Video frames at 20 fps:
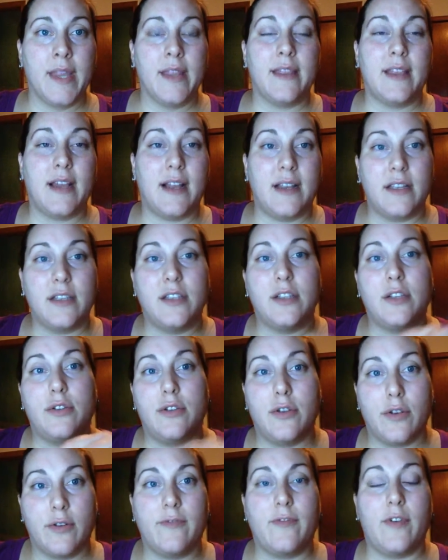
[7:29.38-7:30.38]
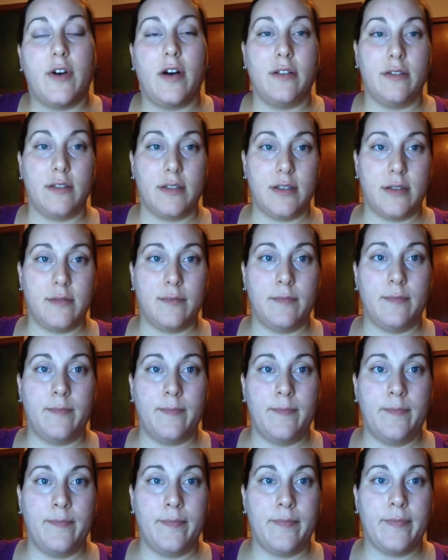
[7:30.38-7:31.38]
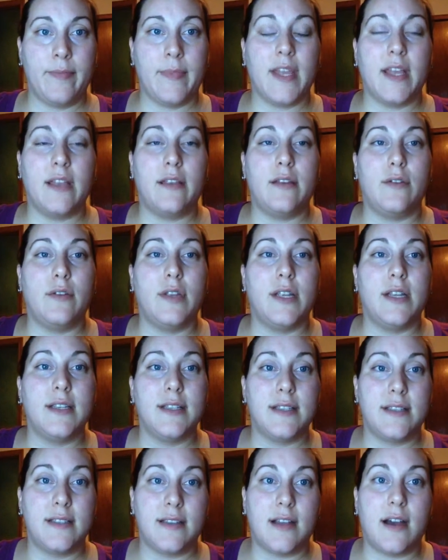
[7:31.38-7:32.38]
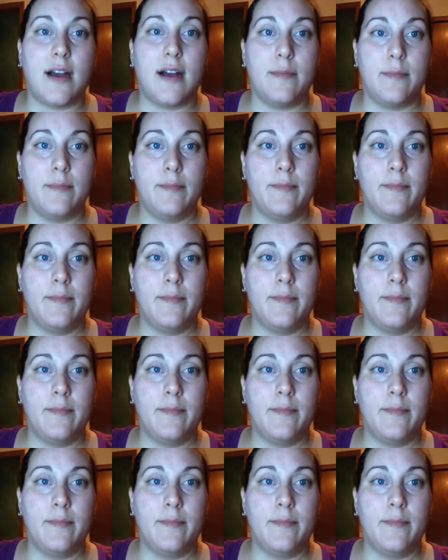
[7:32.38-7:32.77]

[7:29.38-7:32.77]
That is your fault, and you need to stop.